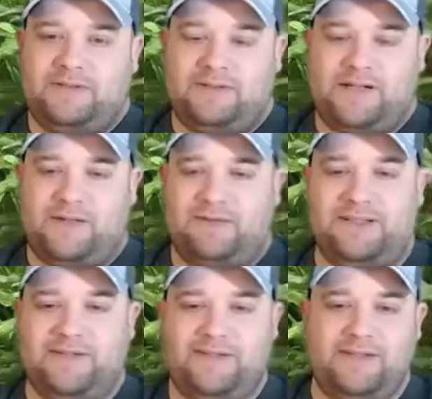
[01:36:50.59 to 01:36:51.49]

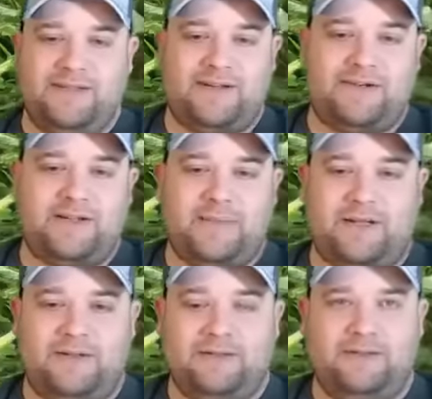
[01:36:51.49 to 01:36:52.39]
recently that'll come
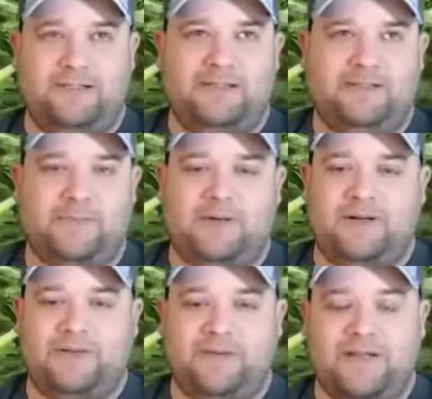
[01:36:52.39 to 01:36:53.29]
out in
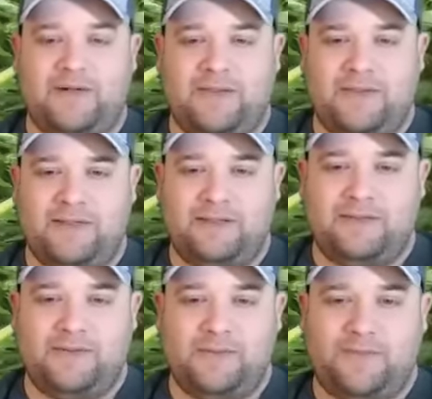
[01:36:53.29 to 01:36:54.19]
tomorrow's video, I think.
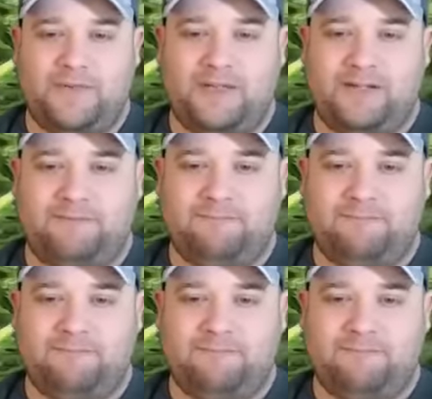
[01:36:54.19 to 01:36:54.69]
Doing pretty good.